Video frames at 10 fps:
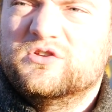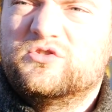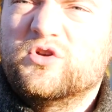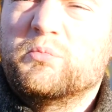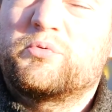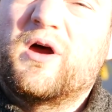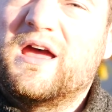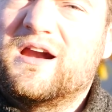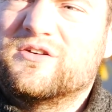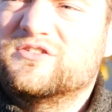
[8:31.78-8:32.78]
don't
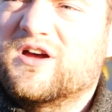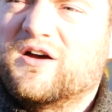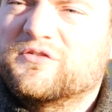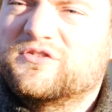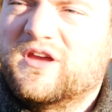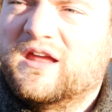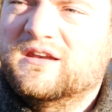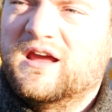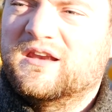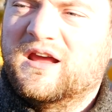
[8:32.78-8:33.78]
pride ourselves and,
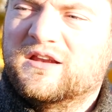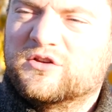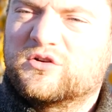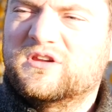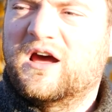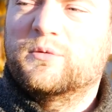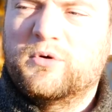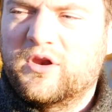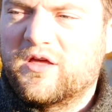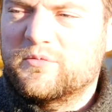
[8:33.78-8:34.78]
and, and look down
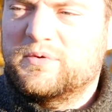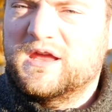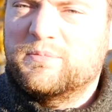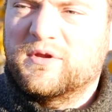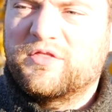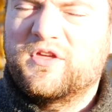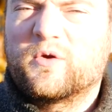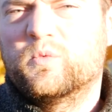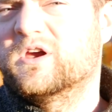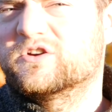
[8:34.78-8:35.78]
upon other people and
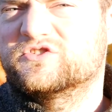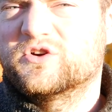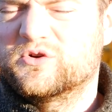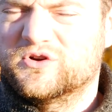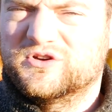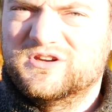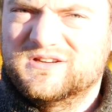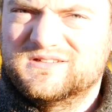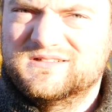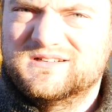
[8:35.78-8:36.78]
think we are so good,
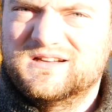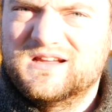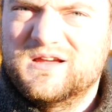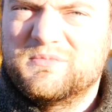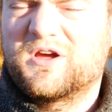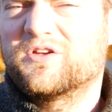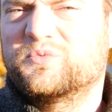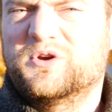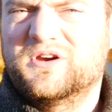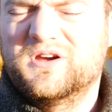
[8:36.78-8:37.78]
because
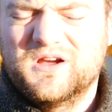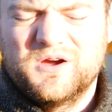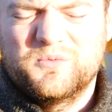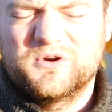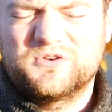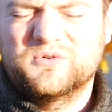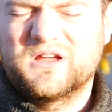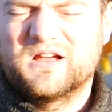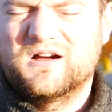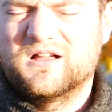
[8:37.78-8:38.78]
we're, we're
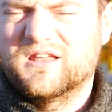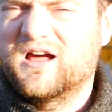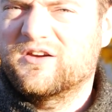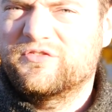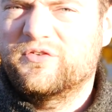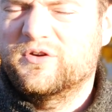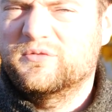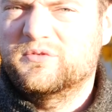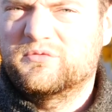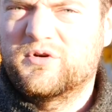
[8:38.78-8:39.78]
doing a lot of
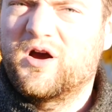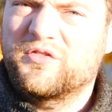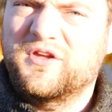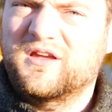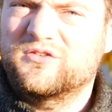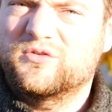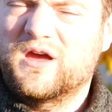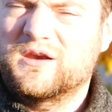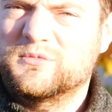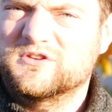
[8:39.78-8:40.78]
wrong things to
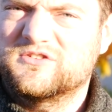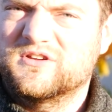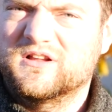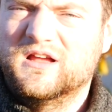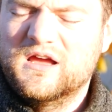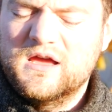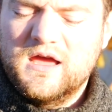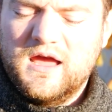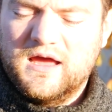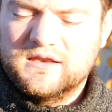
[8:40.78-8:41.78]
animals still,
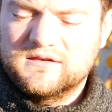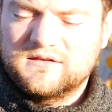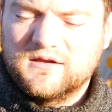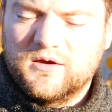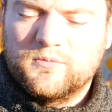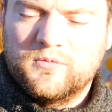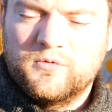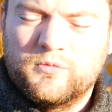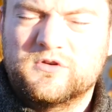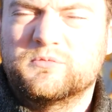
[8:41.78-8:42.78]
and um,
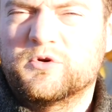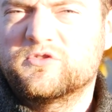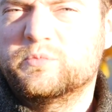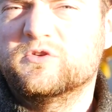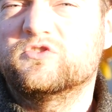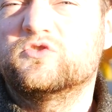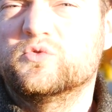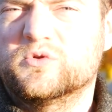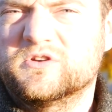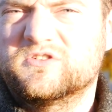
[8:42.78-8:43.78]
we're supposed to be
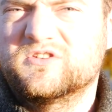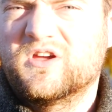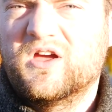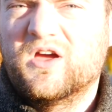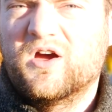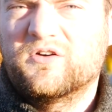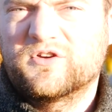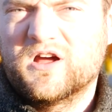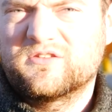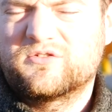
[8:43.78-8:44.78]
stewards of
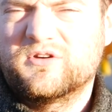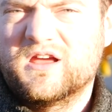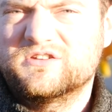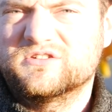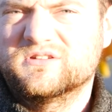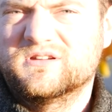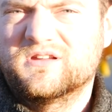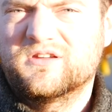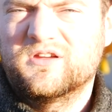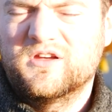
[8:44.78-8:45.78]
God's creation.
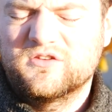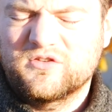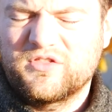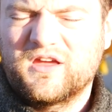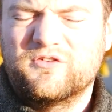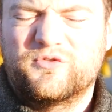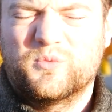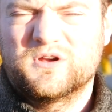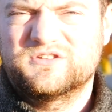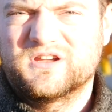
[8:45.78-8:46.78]
So thank you for
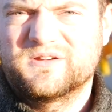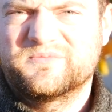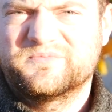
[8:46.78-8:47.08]
watching.